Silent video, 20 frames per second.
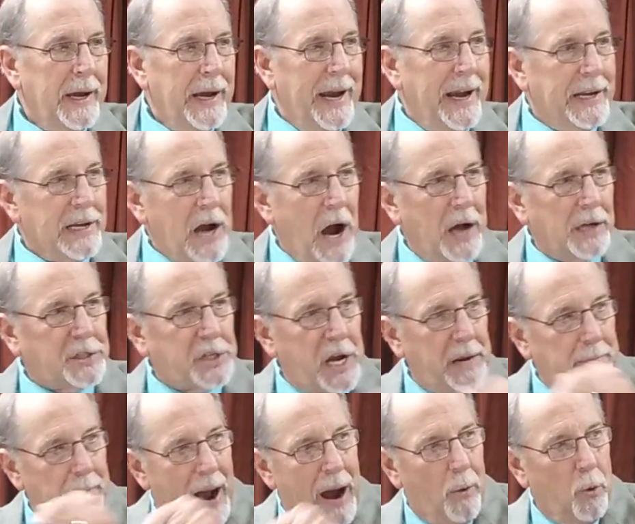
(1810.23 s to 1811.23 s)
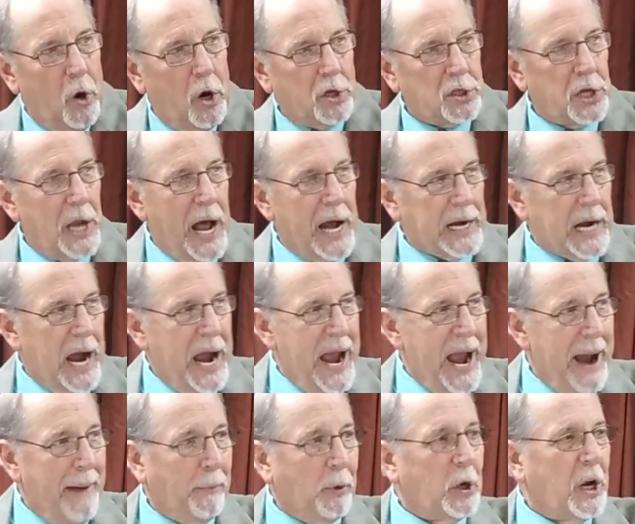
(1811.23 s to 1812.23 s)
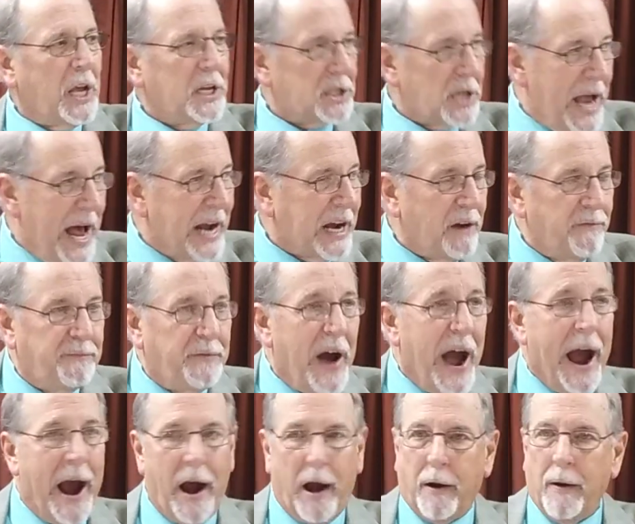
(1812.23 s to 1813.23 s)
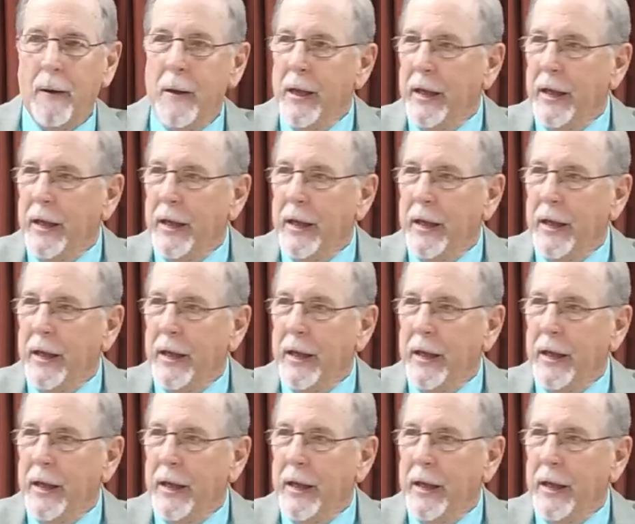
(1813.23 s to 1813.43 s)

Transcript: And God said, my word's like a hammer and it's like a fire.